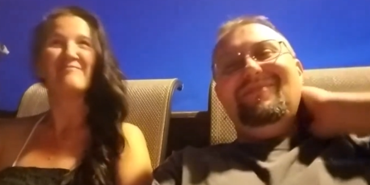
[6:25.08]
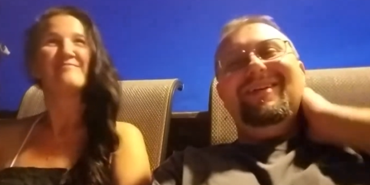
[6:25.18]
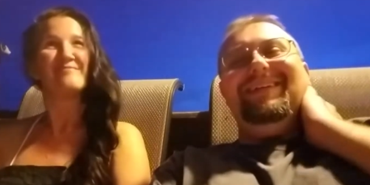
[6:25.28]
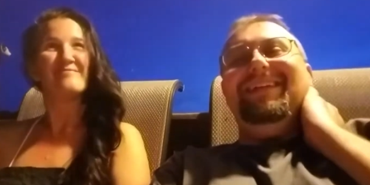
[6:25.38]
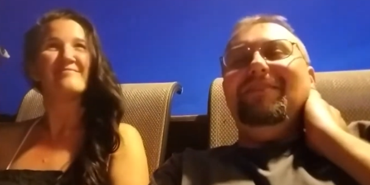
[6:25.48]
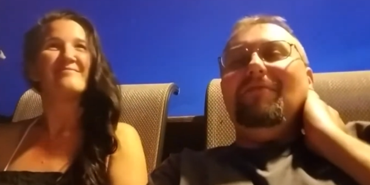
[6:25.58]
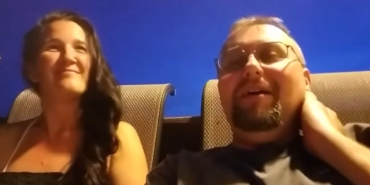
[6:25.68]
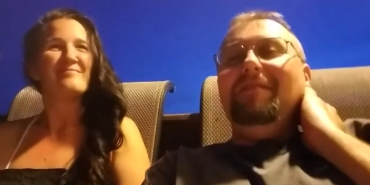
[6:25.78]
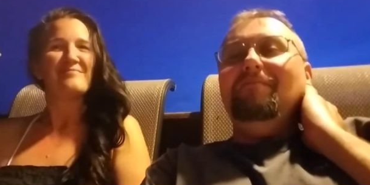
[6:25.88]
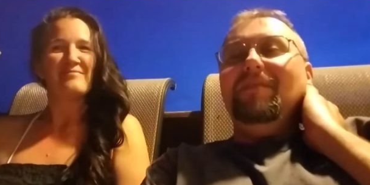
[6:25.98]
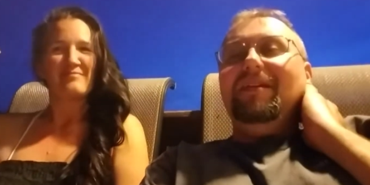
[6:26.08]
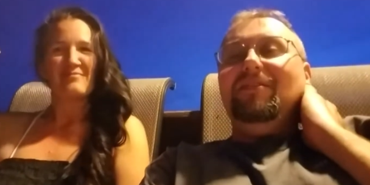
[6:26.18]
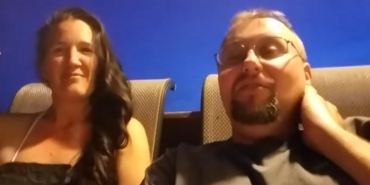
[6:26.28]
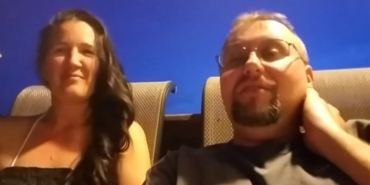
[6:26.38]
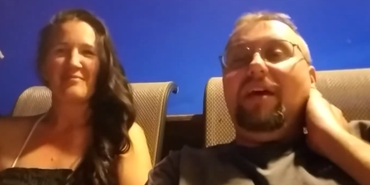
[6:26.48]
Speaker 1: But anyway,
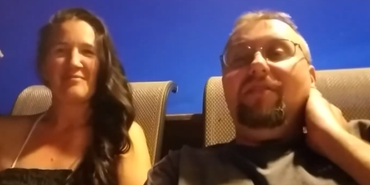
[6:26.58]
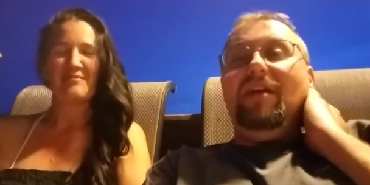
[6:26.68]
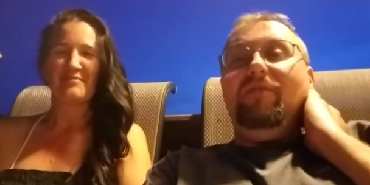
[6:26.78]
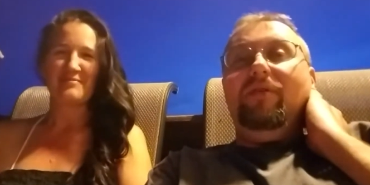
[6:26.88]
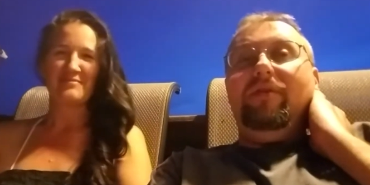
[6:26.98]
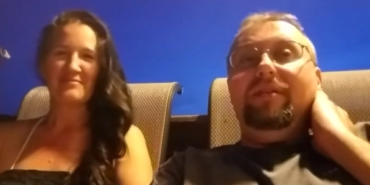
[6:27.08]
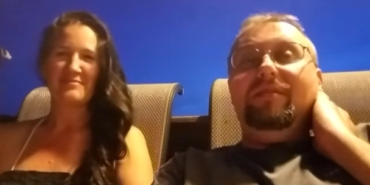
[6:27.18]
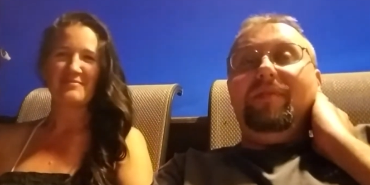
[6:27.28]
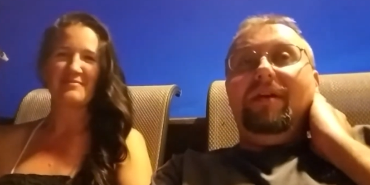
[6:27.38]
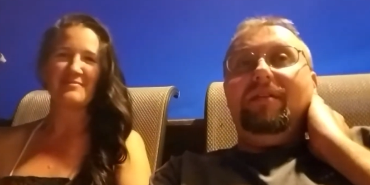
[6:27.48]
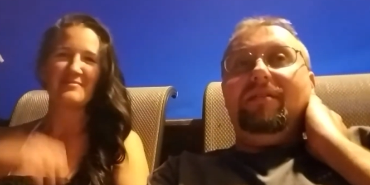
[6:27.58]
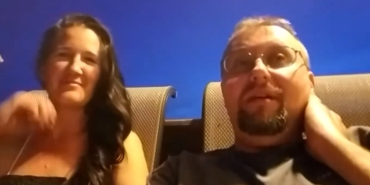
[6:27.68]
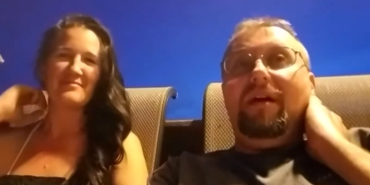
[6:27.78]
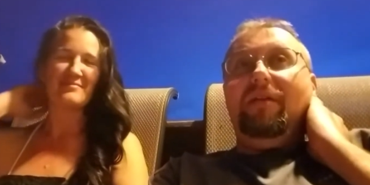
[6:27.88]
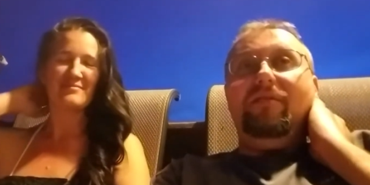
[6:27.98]
so Saturday we went and spent,
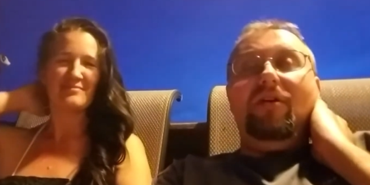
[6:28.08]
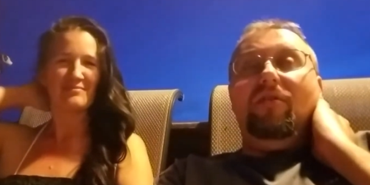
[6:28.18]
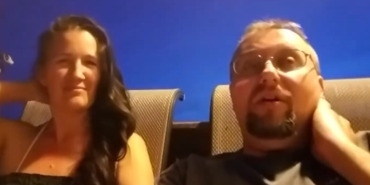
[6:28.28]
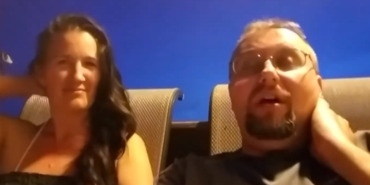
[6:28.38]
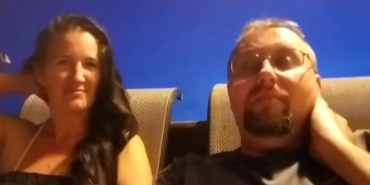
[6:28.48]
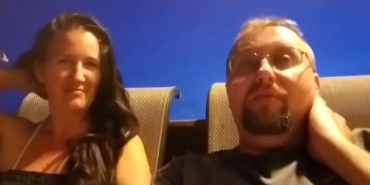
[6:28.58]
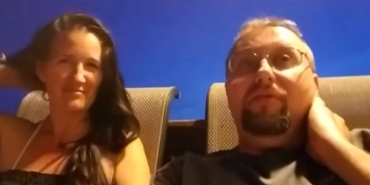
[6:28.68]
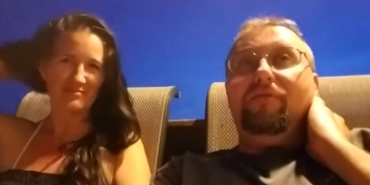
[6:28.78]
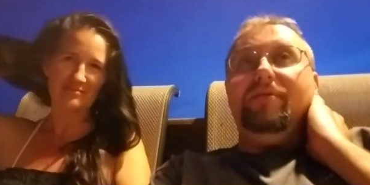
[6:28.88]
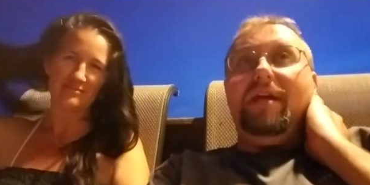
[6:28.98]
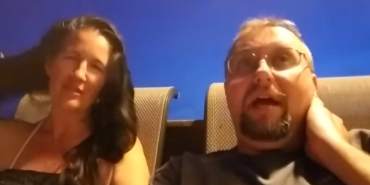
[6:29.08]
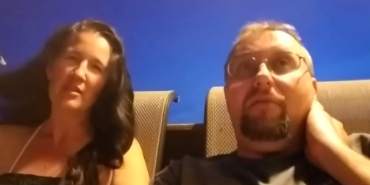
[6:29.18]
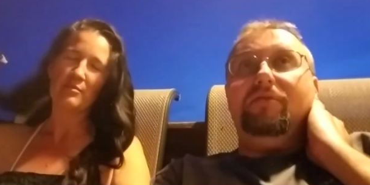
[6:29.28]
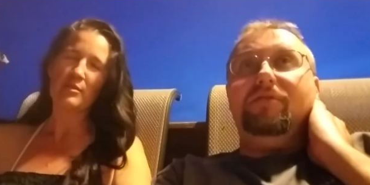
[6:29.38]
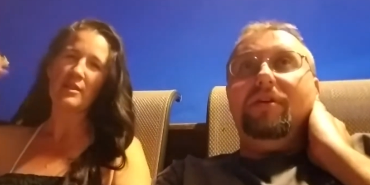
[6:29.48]
I don't know, a couple, three
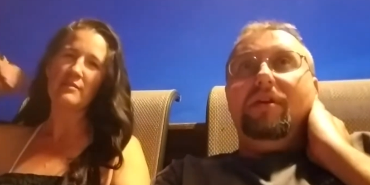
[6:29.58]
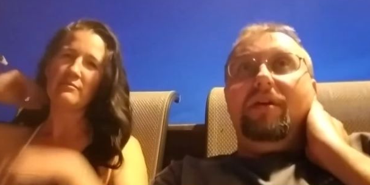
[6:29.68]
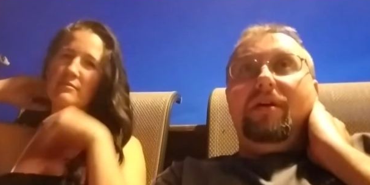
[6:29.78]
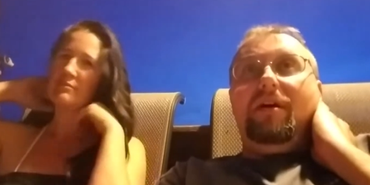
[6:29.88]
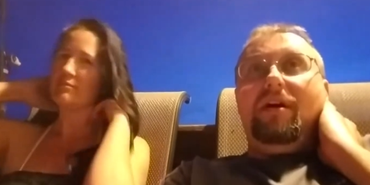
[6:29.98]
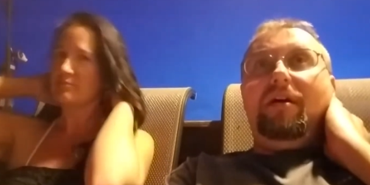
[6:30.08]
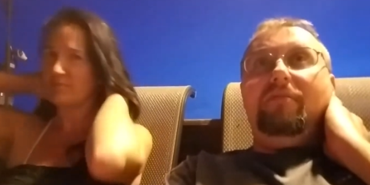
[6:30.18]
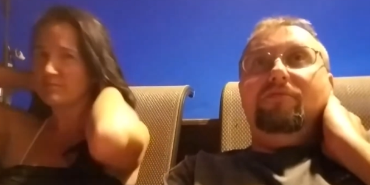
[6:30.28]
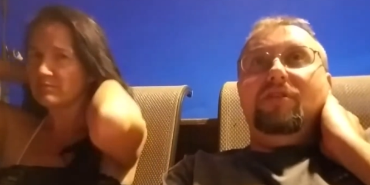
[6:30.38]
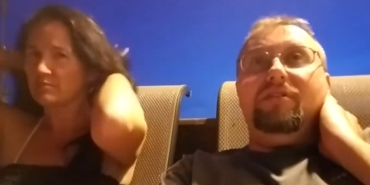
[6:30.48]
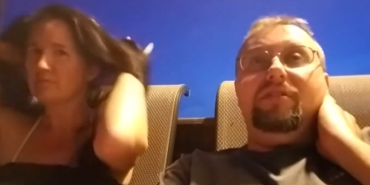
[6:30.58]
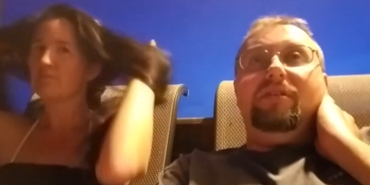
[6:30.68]
hours um, just